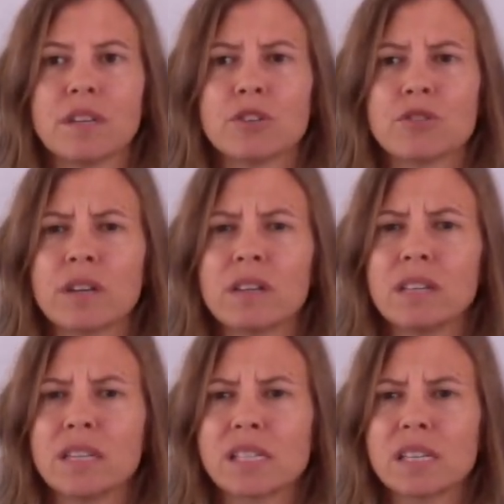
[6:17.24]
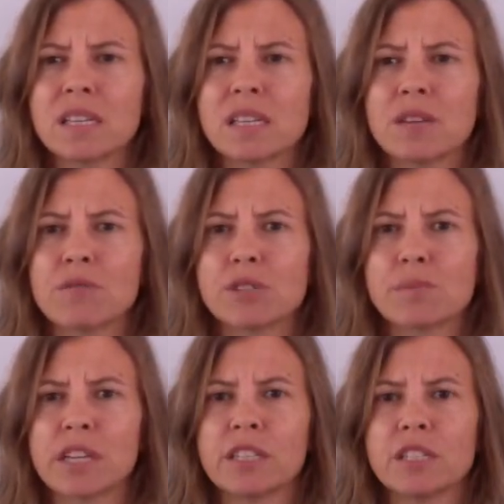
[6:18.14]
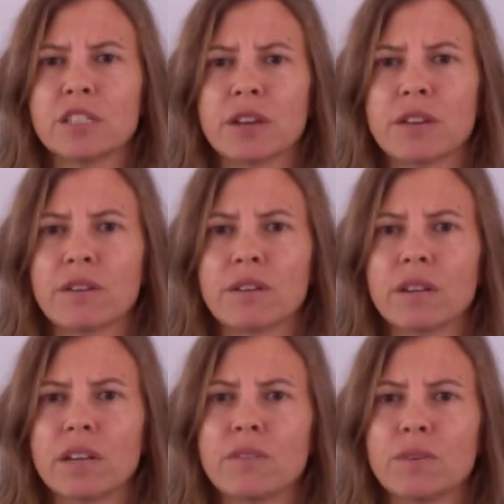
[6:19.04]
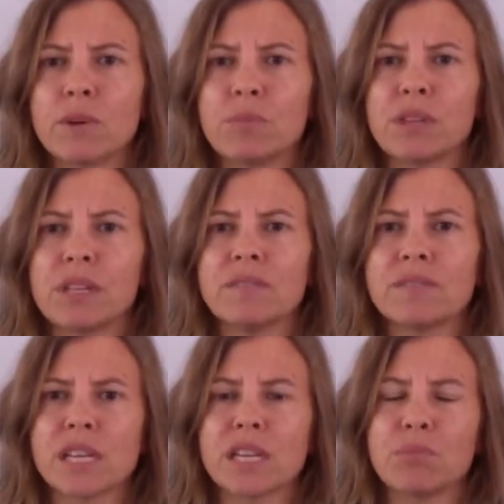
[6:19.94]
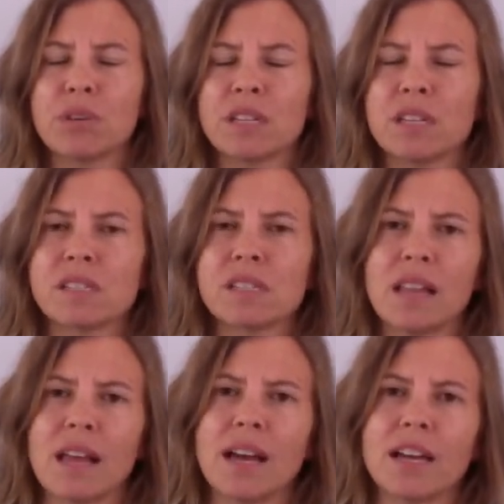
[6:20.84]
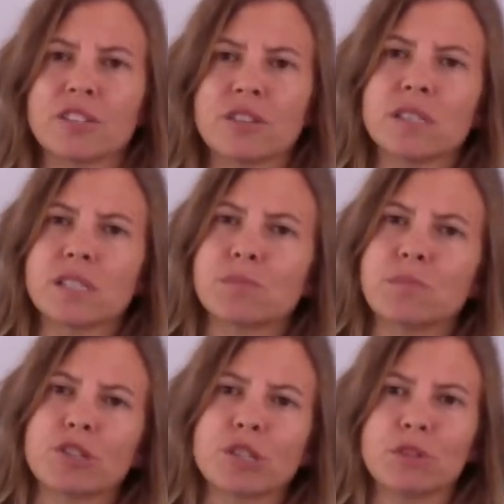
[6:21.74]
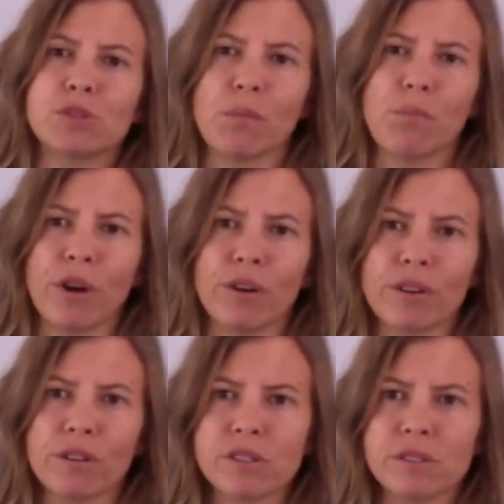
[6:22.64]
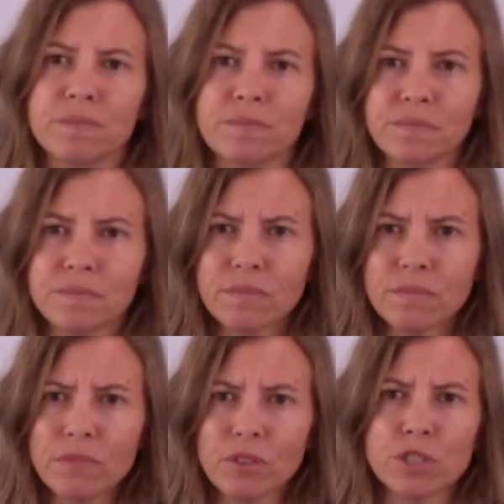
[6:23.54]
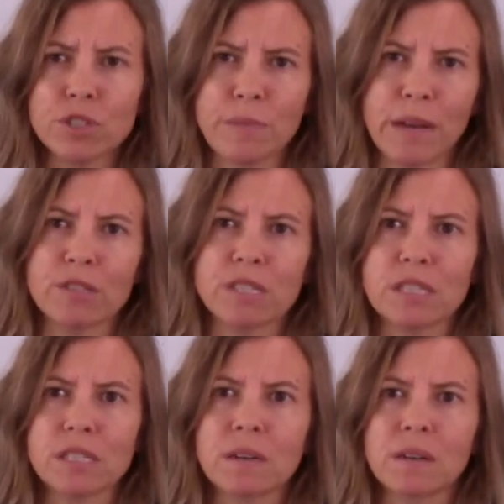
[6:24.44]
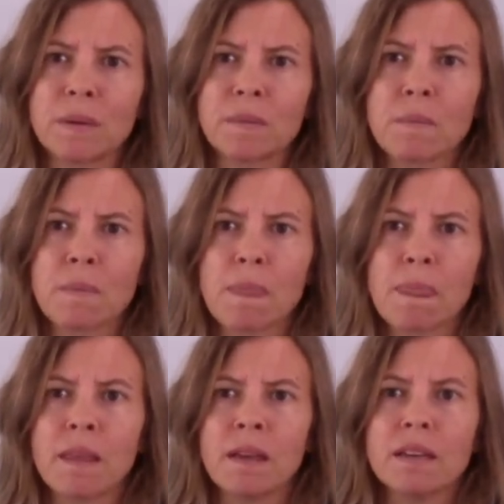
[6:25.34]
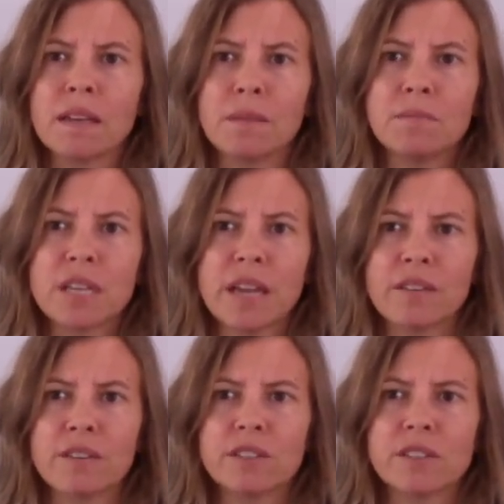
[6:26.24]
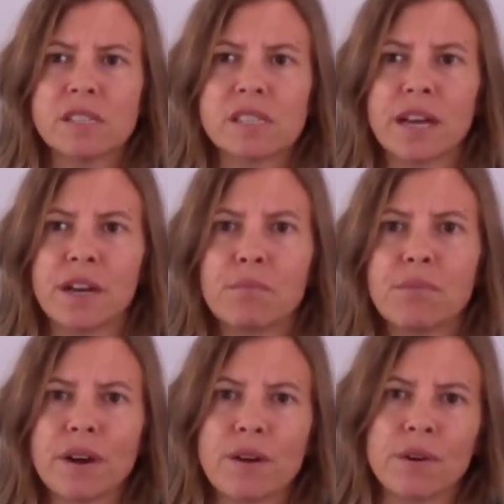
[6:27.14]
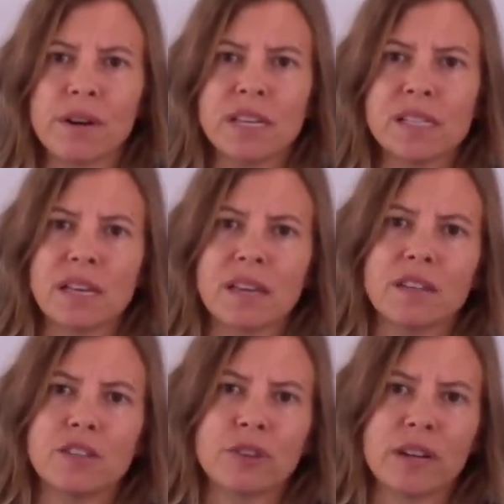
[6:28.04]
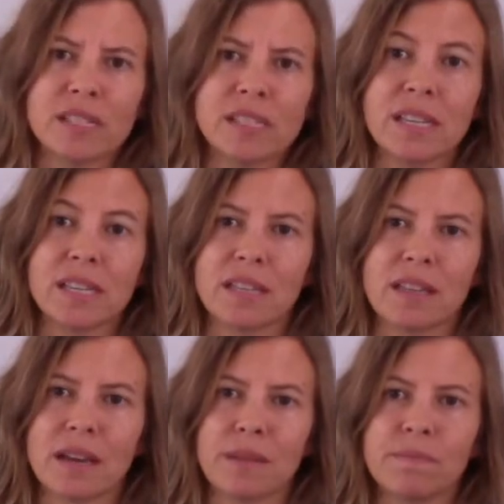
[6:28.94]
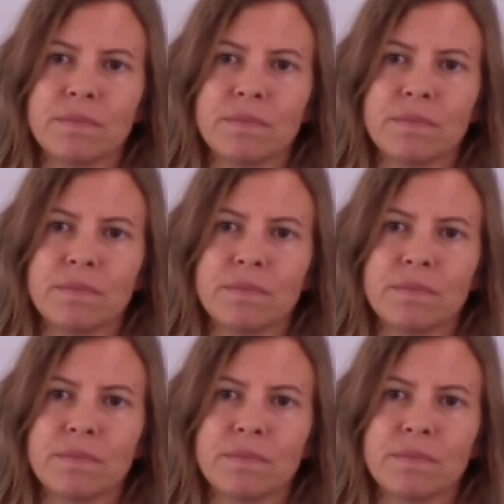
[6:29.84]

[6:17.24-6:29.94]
Try to listen and respect each other even when beliefs and opinions clash, and this is mostly between partners or spouses. Come together to decide on priorities and then try to stick to them.